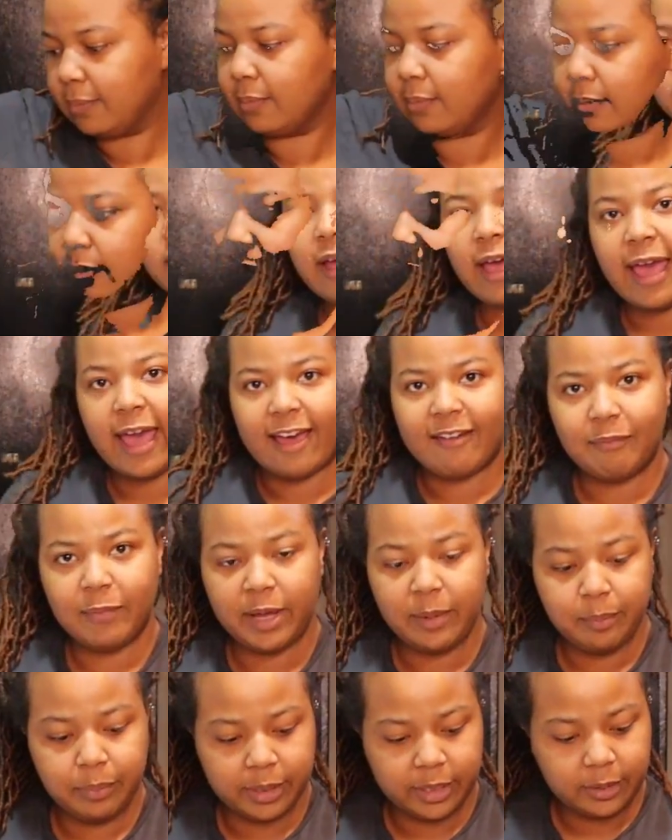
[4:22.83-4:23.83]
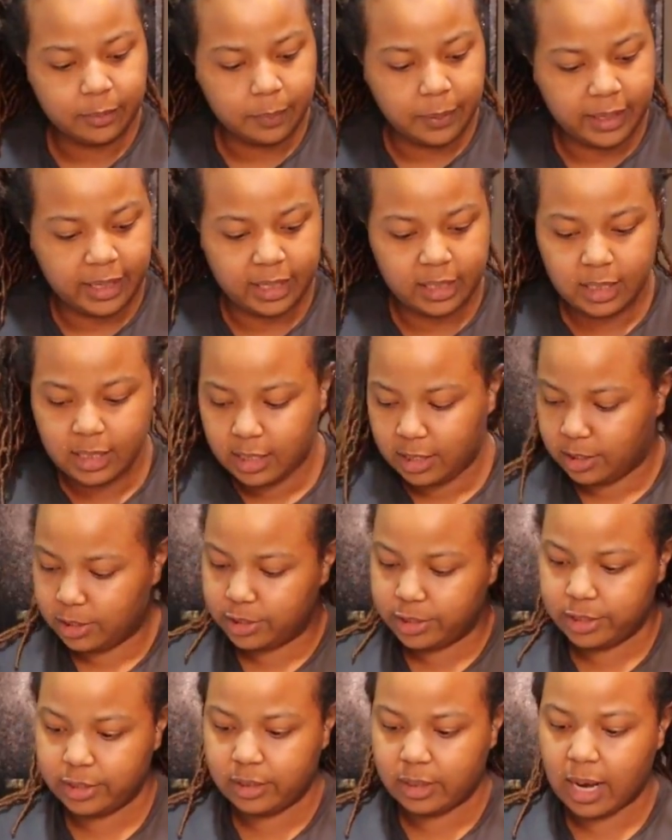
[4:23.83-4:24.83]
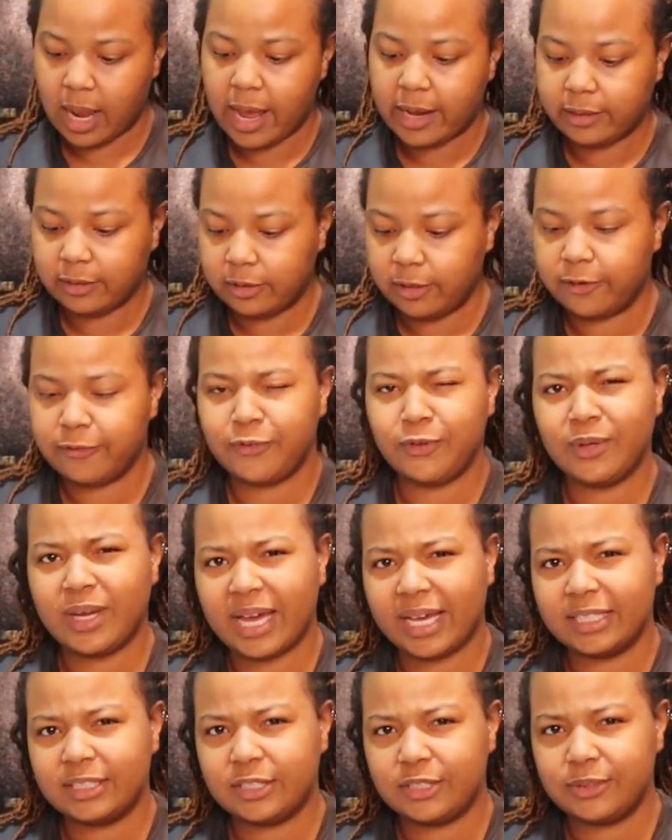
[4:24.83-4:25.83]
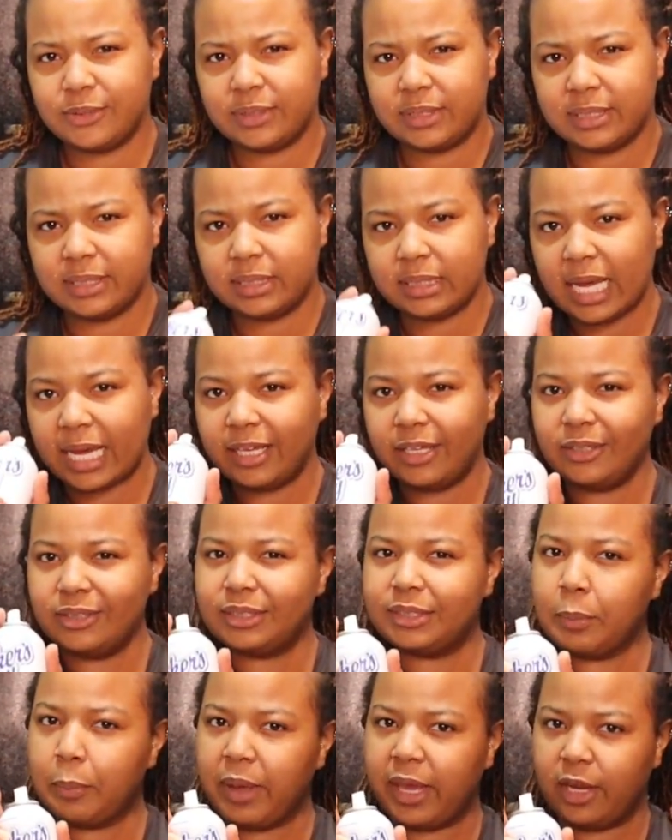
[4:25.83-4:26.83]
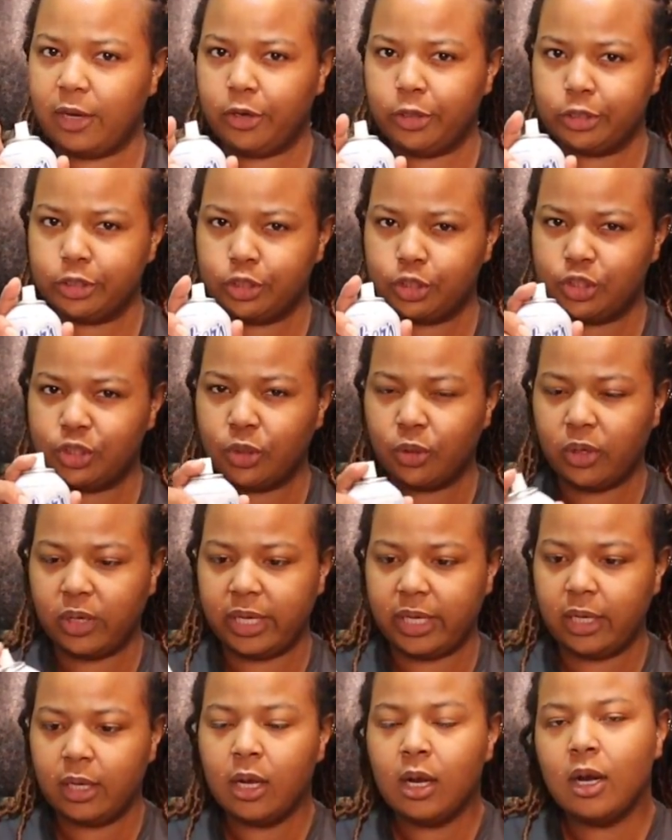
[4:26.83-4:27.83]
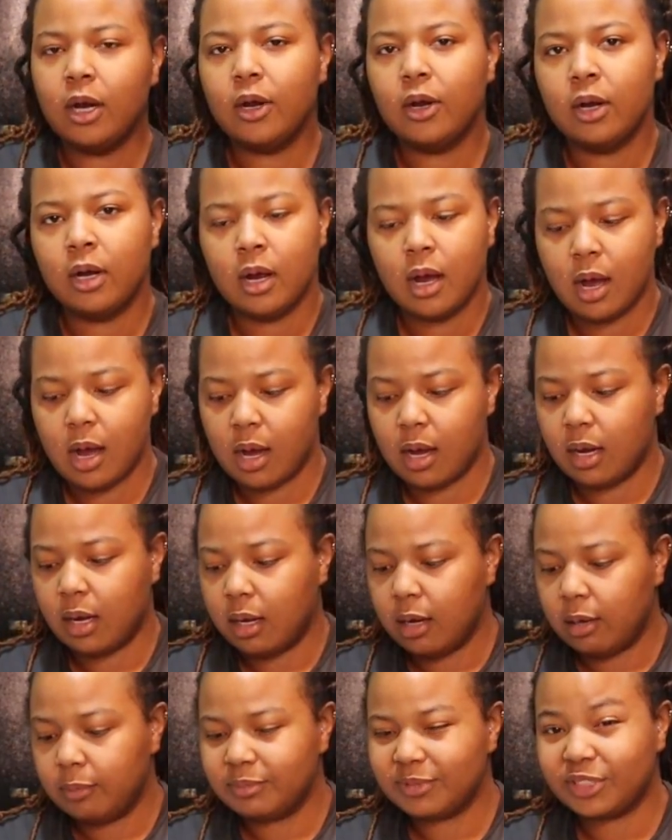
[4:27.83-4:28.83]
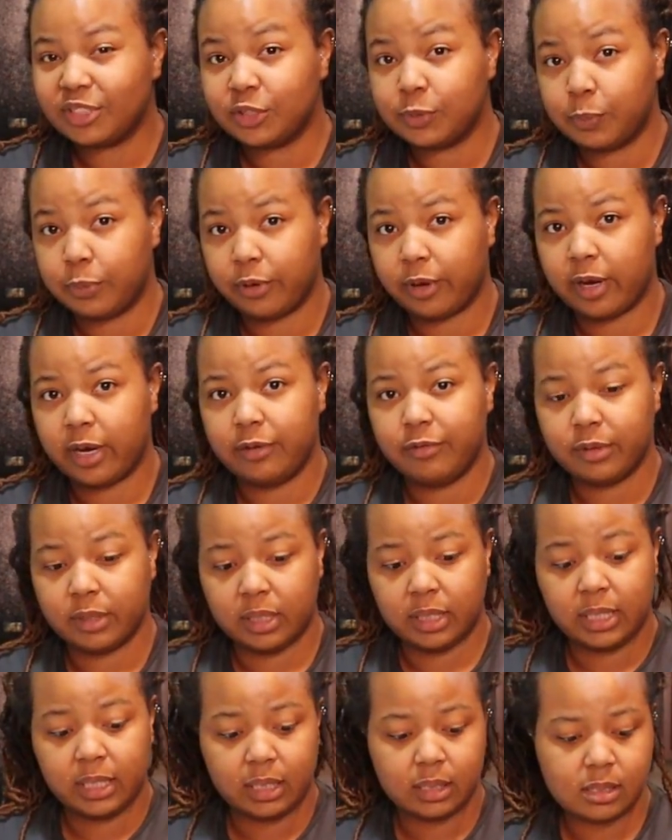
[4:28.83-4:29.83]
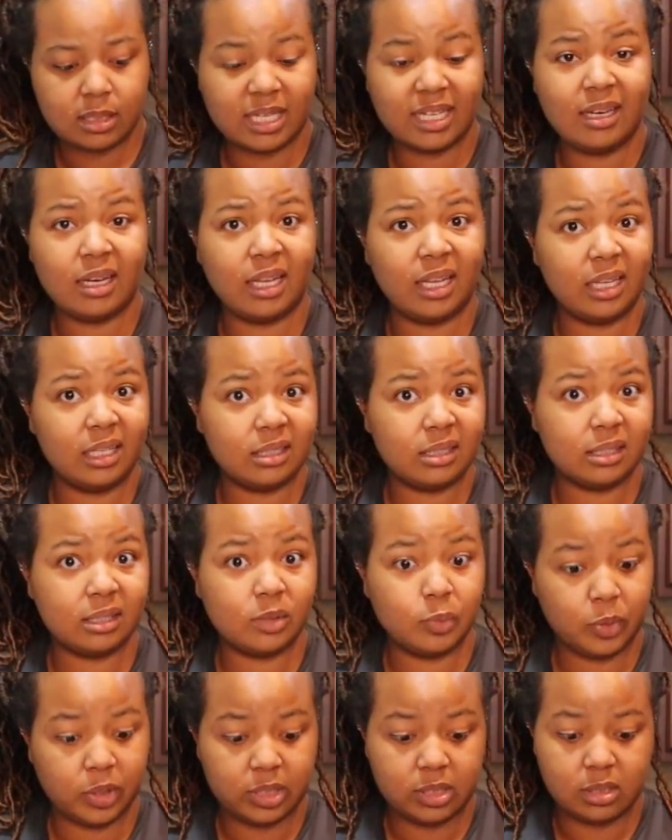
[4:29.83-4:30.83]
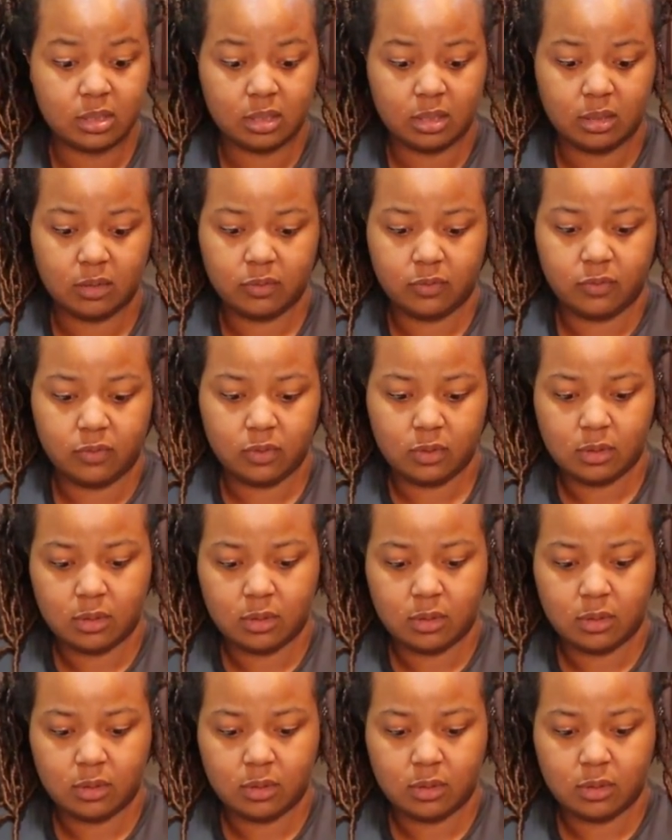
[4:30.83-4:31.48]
So I have my bundt pan here. I don't know if you guys use this. I use the Baker's Joy spray release. It is expensive.